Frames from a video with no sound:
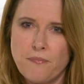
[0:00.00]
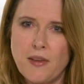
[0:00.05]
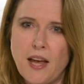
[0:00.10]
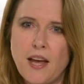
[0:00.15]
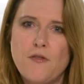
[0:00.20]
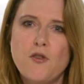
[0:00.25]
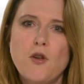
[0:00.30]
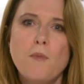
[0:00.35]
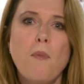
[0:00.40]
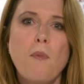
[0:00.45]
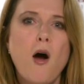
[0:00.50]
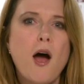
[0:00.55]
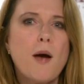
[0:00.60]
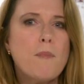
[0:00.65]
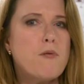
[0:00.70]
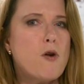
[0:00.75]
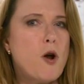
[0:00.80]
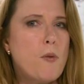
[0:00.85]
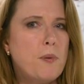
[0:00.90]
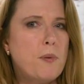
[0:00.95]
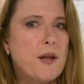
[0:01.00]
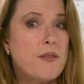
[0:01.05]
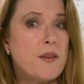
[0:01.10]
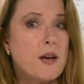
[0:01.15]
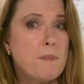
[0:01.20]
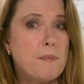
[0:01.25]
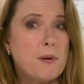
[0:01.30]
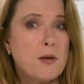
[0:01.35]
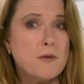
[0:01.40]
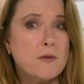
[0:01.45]
If you buy a property
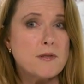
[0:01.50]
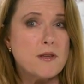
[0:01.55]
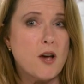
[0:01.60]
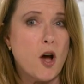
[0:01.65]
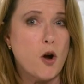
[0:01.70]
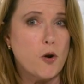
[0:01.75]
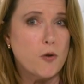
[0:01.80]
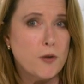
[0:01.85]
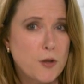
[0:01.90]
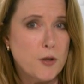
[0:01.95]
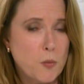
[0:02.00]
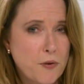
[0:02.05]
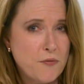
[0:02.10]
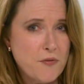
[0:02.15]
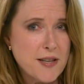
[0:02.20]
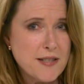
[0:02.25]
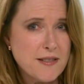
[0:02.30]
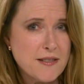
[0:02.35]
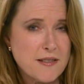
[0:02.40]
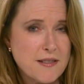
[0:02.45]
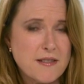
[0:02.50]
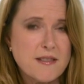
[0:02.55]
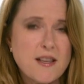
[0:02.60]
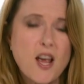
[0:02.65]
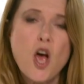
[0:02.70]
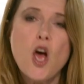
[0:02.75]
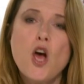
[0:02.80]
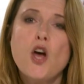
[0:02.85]
that appeals only to investors,